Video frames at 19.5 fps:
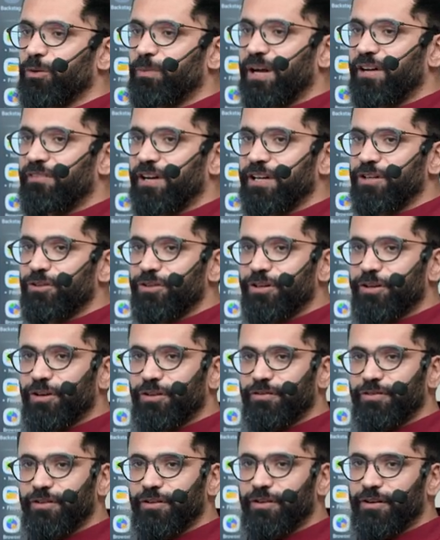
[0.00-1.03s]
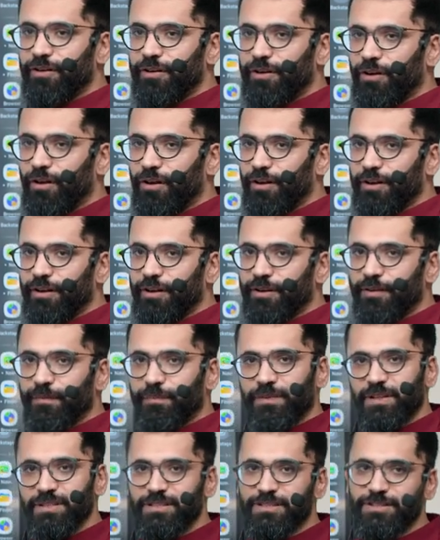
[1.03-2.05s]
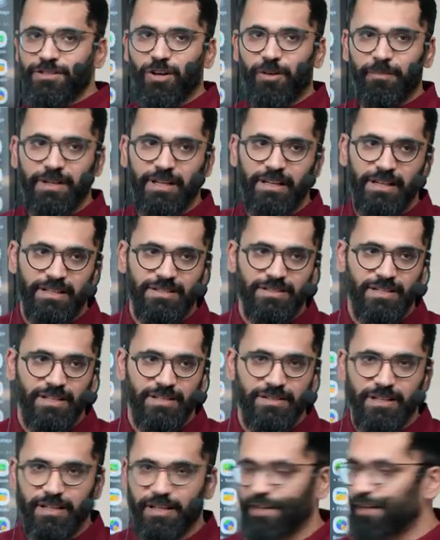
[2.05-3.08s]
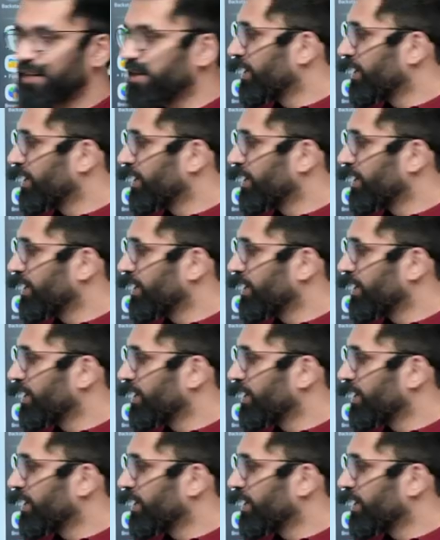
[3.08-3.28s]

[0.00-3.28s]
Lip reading: to buy 1 unit of dollar. This is nominal exchange rate.